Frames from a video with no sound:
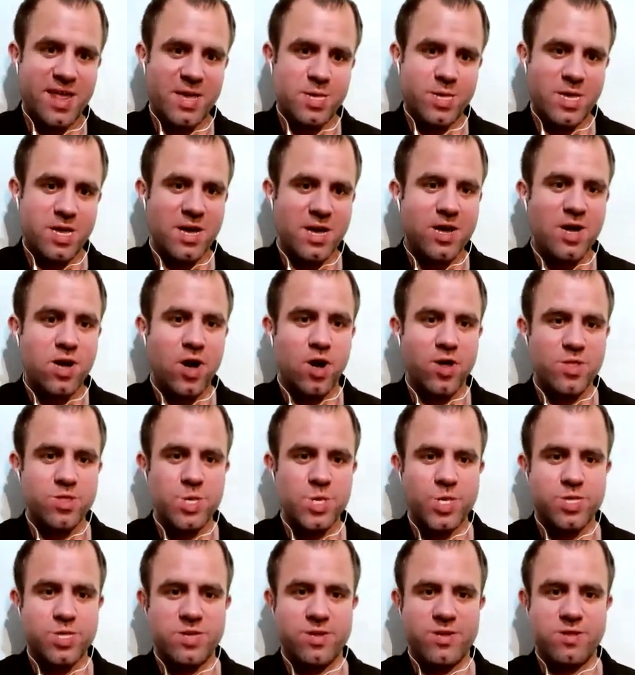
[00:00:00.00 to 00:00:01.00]
It's like a
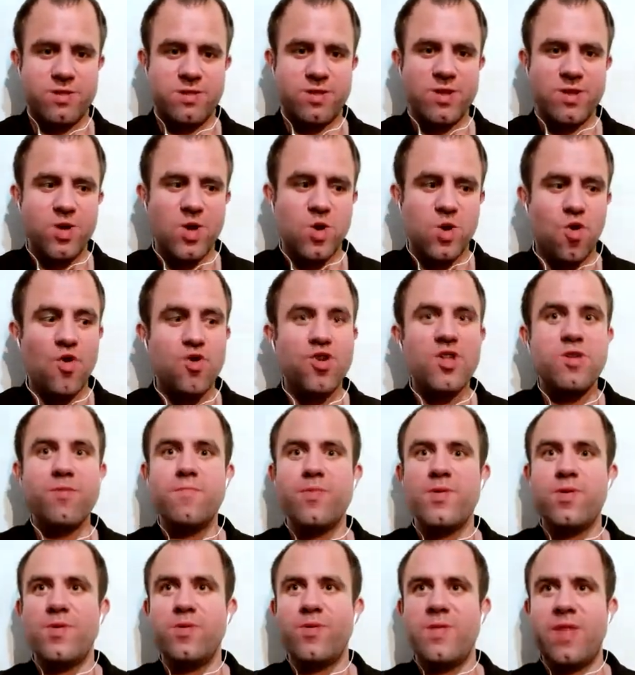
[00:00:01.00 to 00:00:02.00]
constant
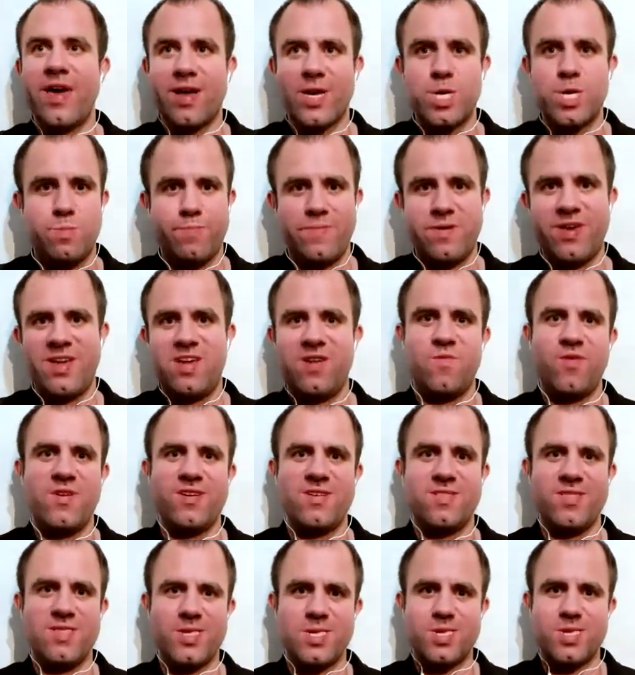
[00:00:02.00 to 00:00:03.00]
honeymoon
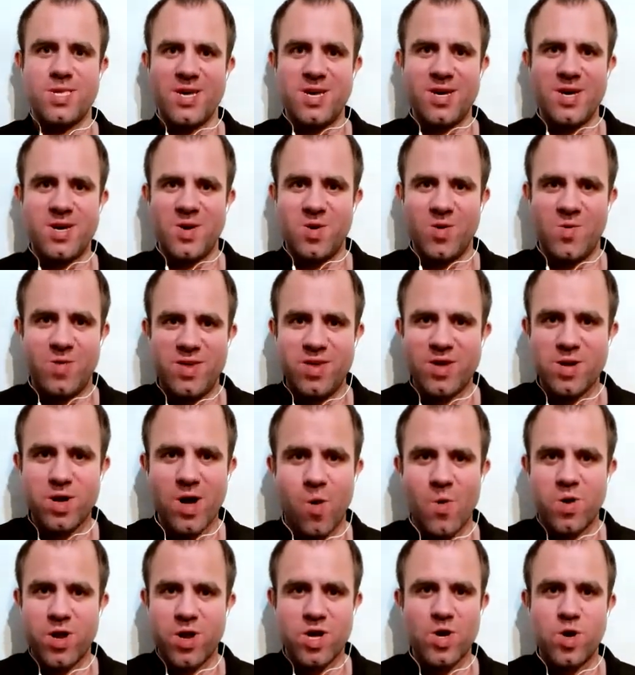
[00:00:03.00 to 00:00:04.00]
experience where you go
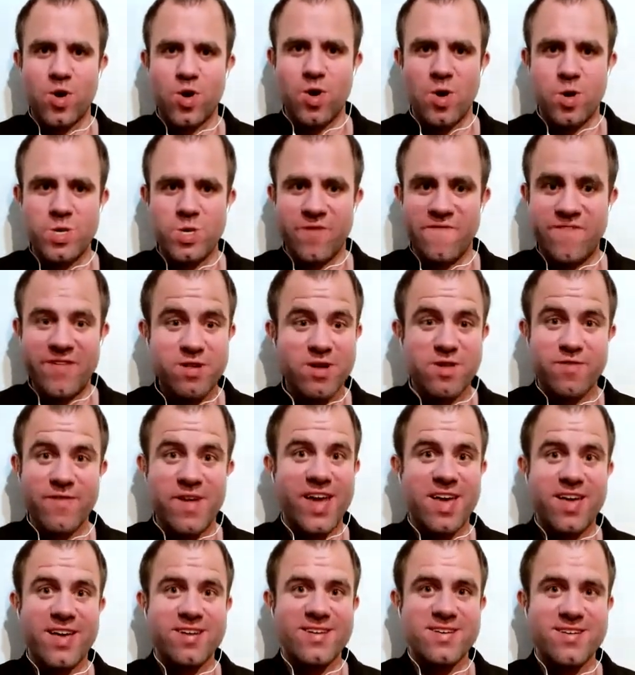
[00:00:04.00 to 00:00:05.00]
on a course, you feel
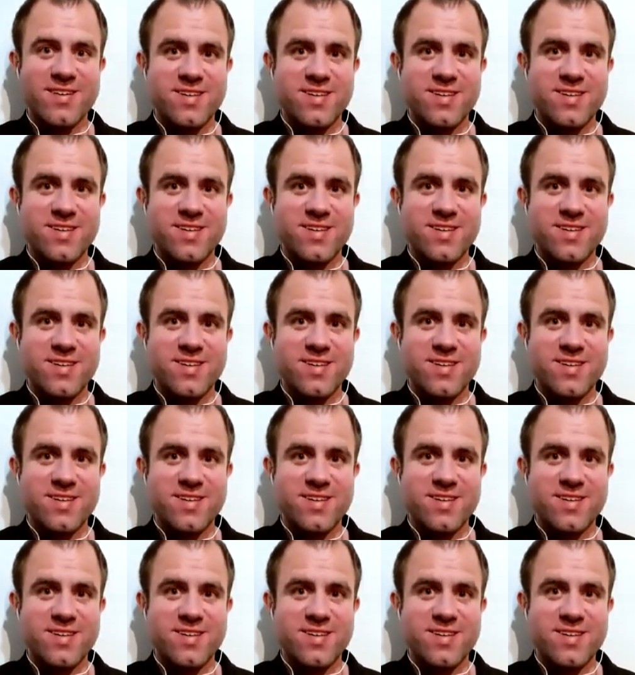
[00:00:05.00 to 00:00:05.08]
great,